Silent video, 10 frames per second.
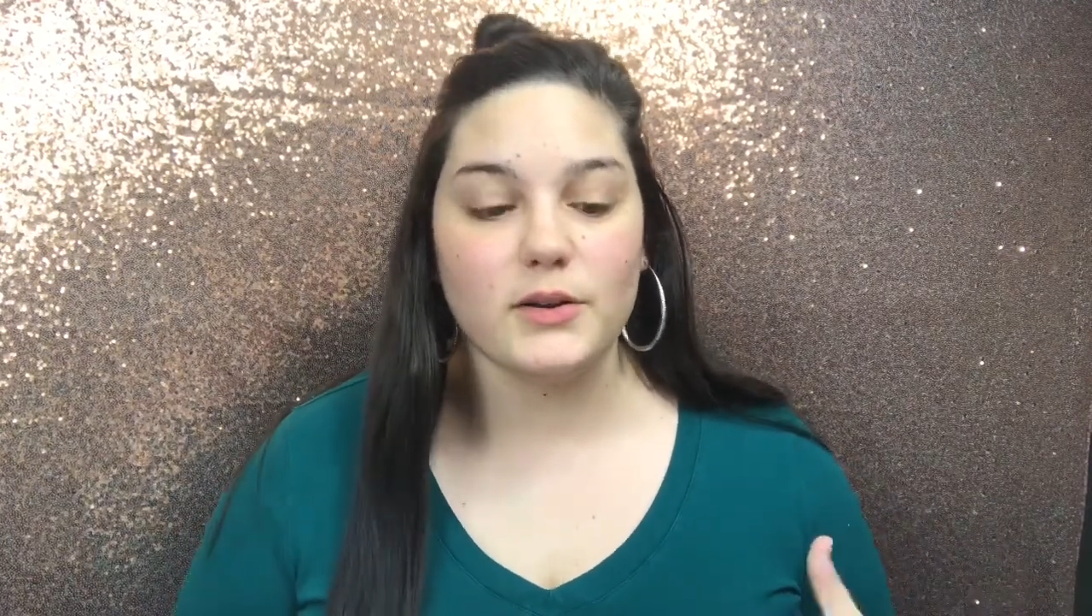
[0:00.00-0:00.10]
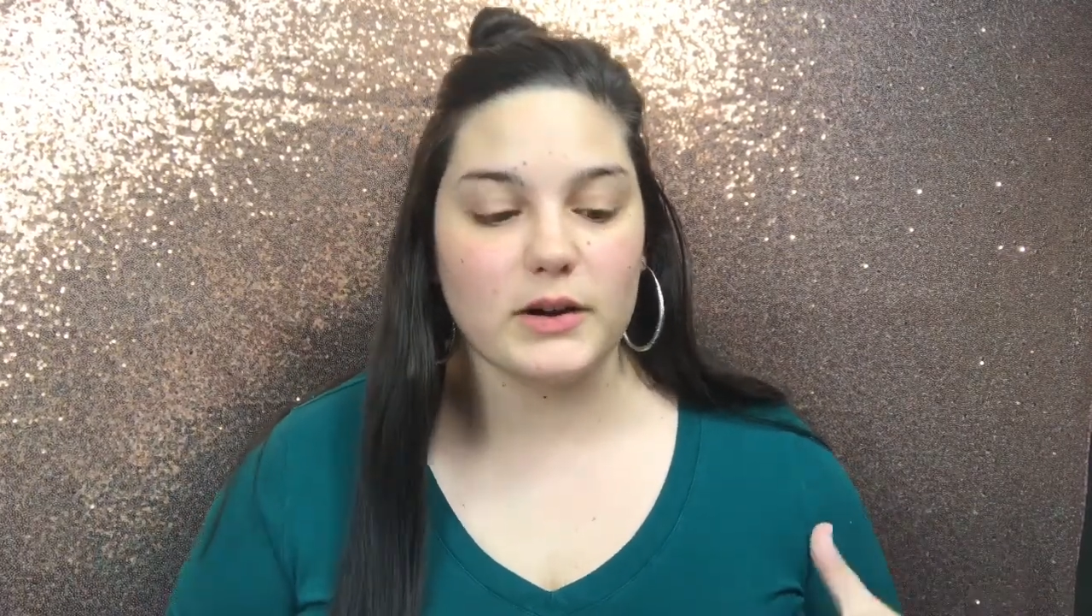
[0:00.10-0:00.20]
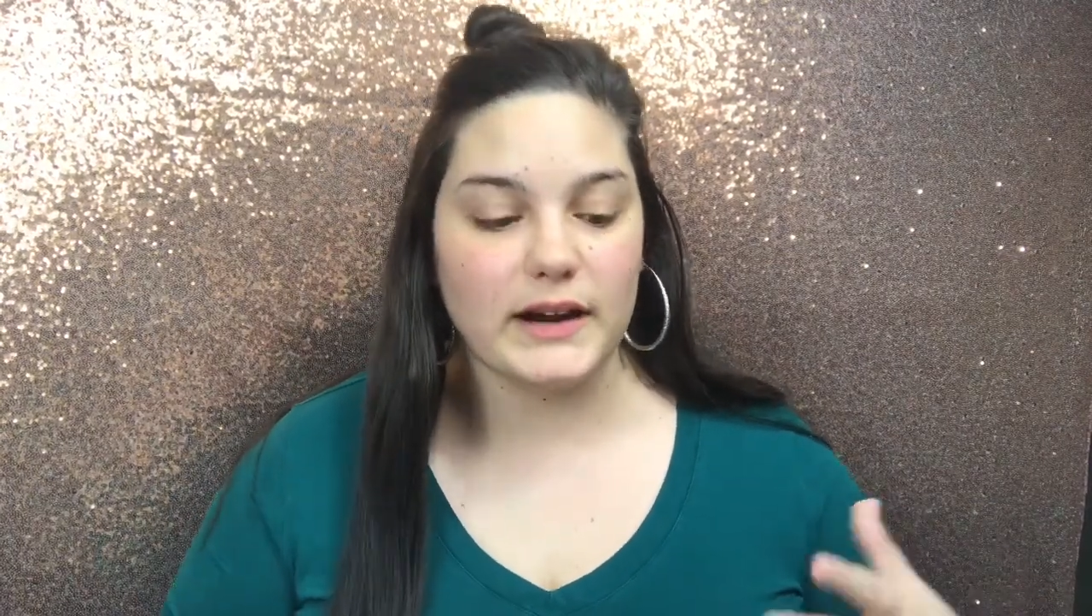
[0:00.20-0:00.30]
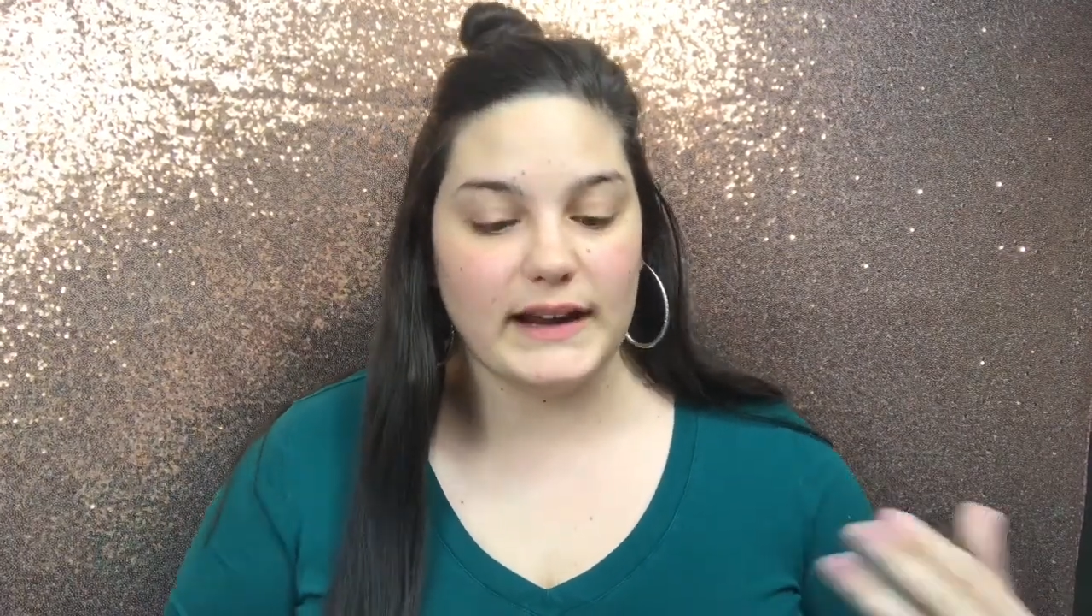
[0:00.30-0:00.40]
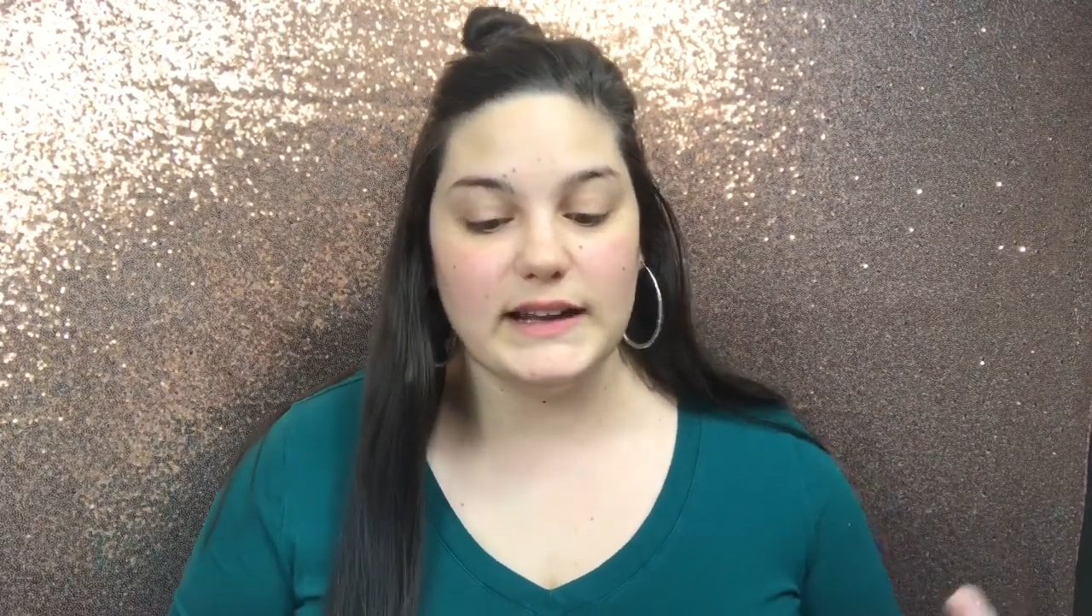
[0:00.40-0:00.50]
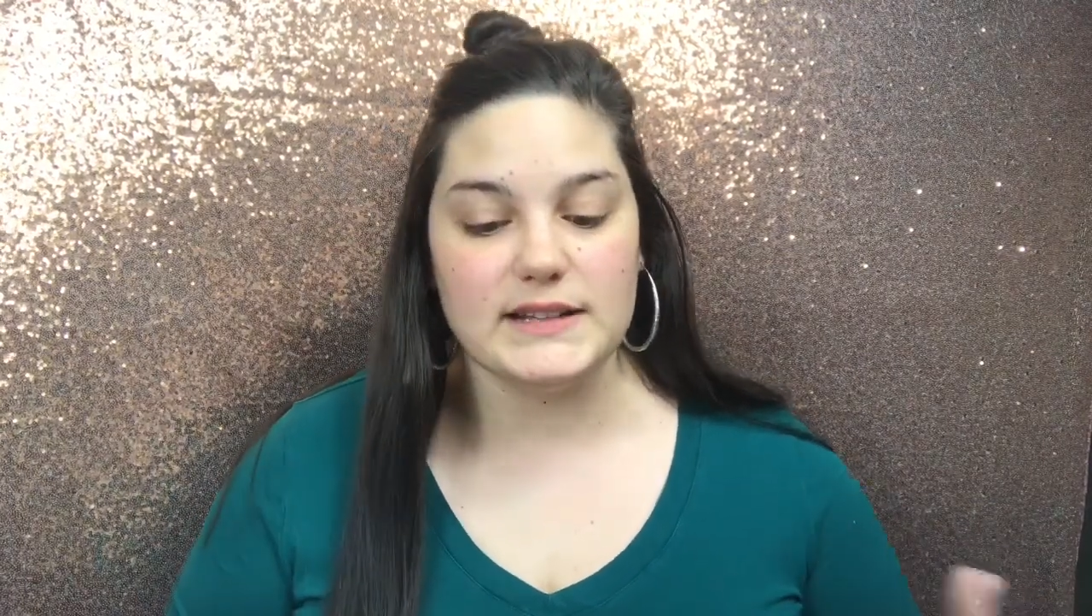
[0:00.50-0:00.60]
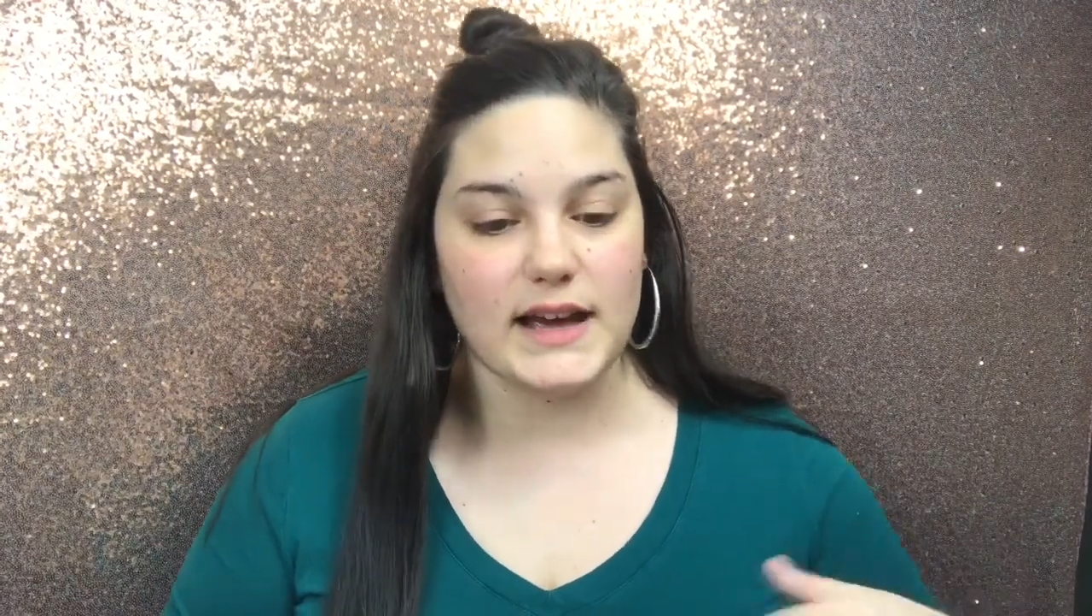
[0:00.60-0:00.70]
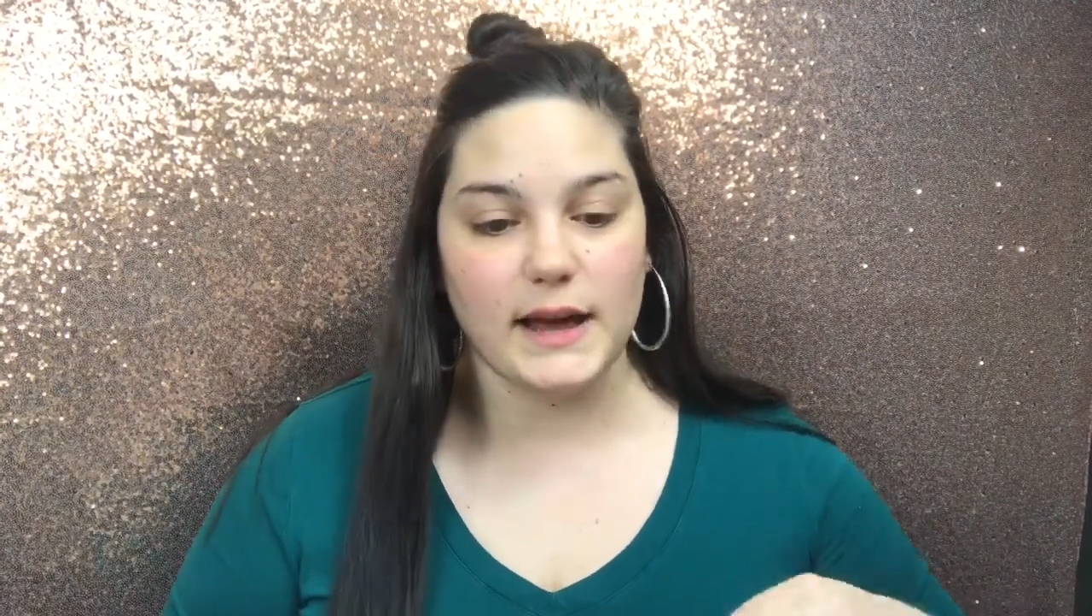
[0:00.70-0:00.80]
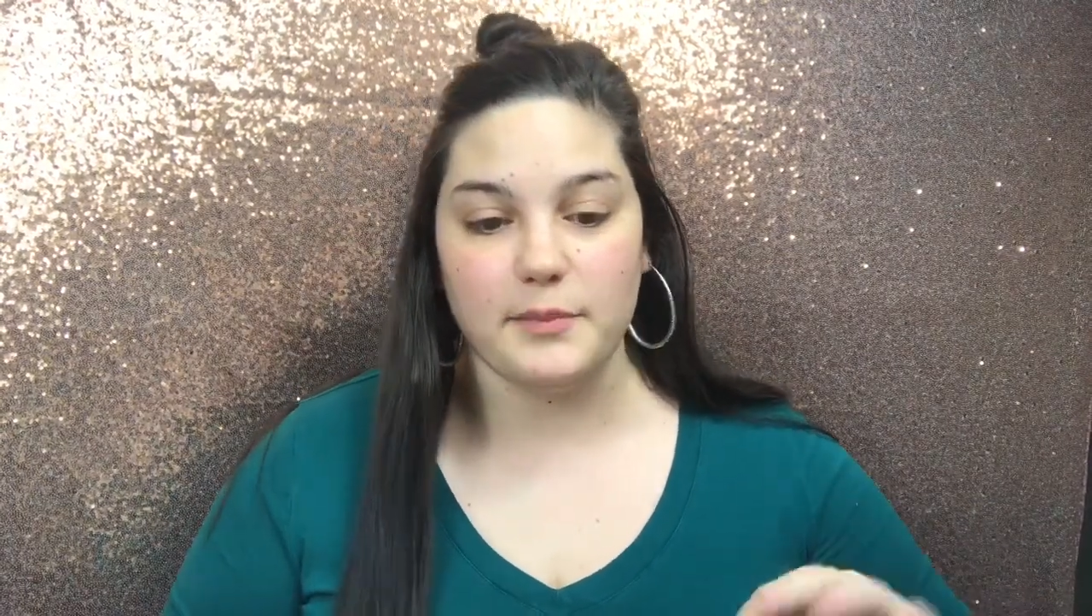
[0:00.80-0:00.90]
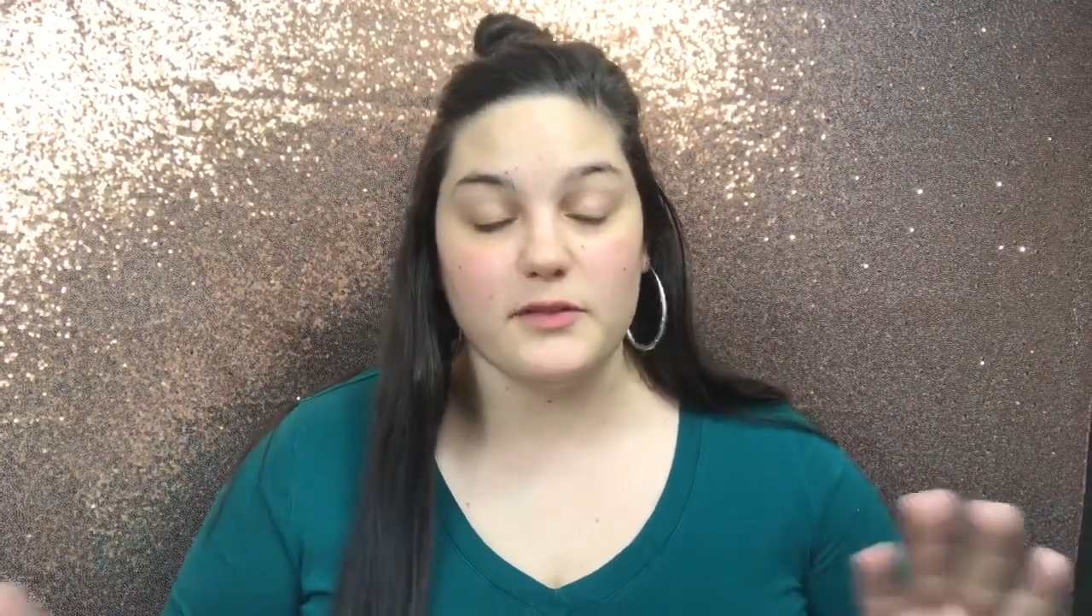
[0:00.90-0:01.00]
or any
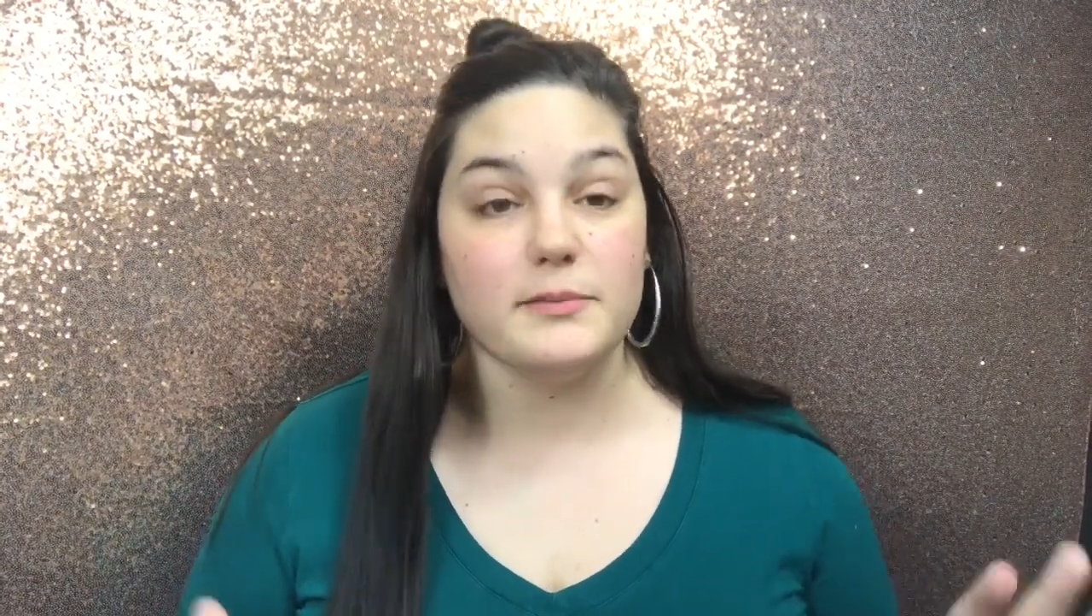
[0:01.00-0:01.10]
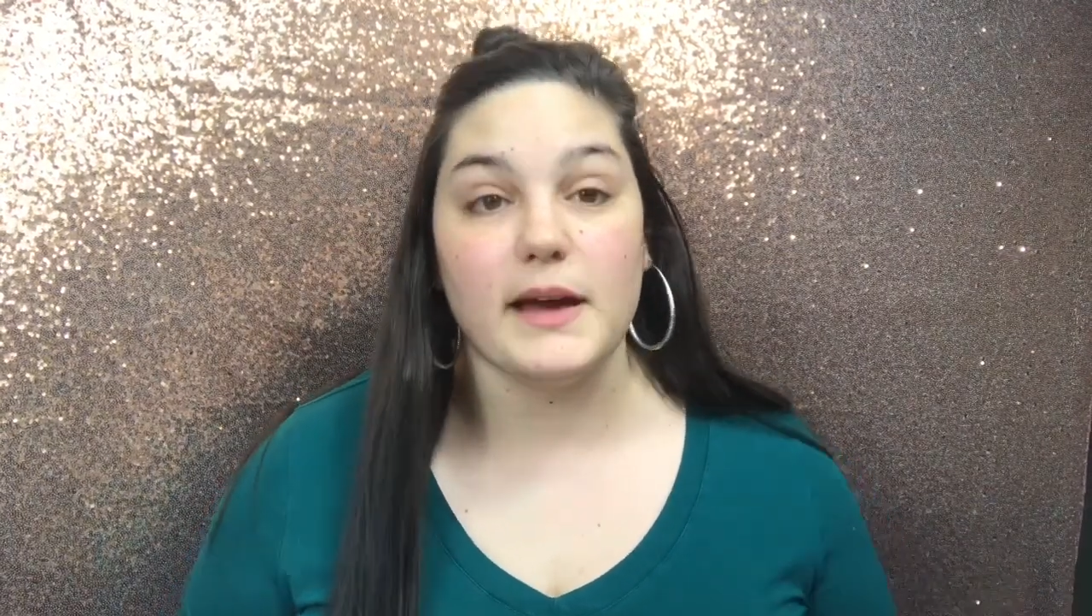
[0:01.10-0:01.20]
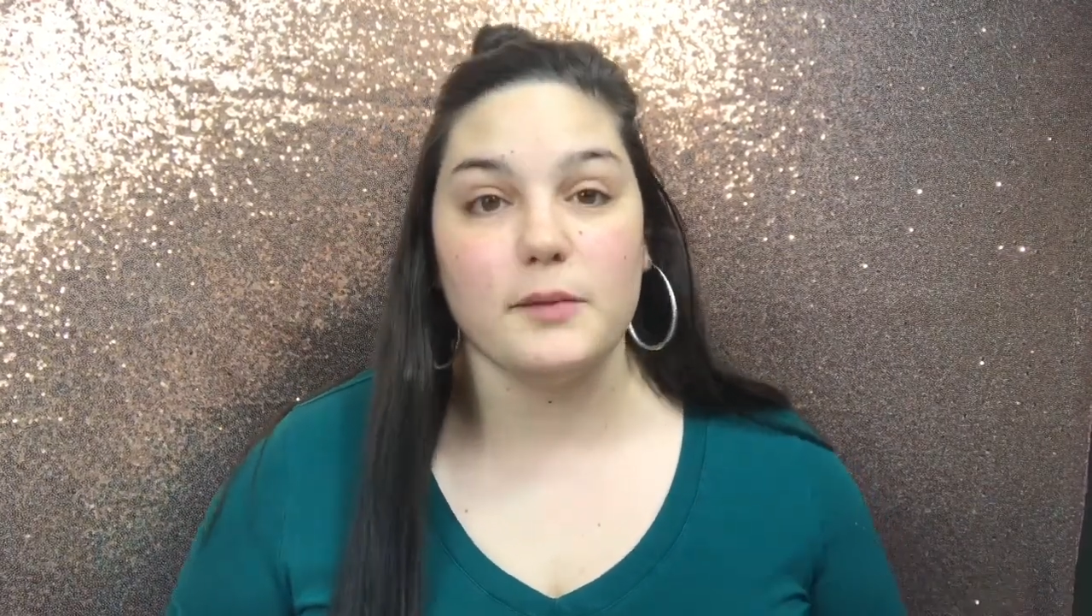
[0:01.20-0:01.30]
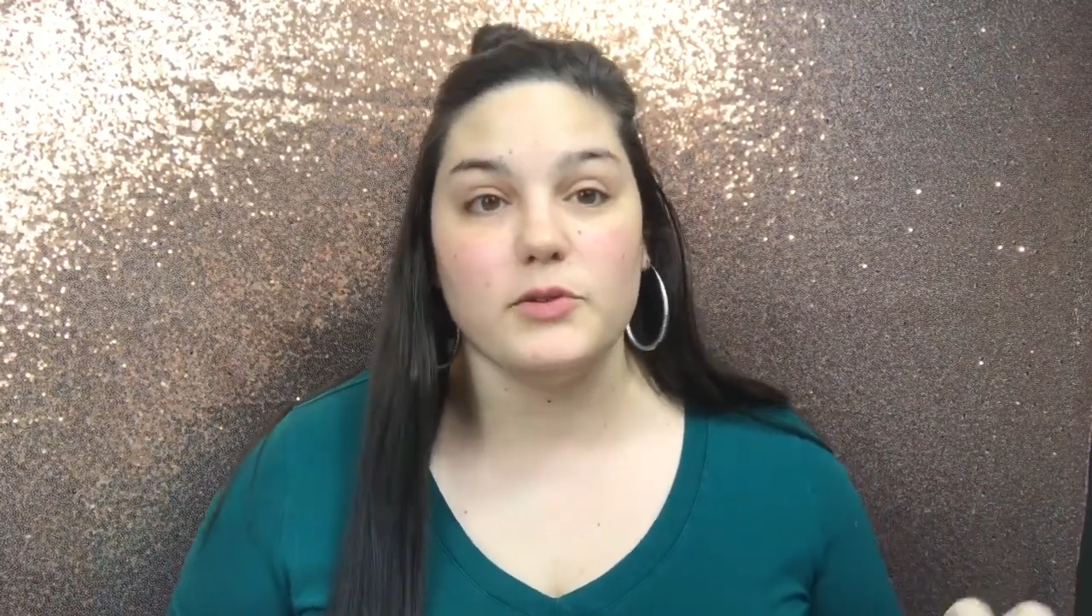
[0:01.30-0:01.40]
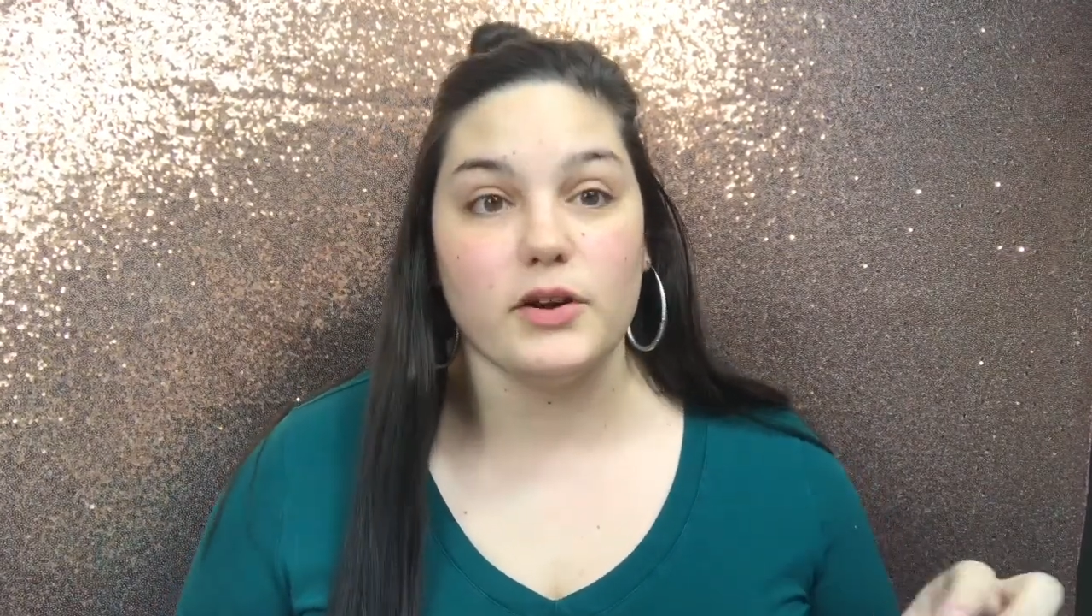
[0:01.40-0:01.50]
type of makeup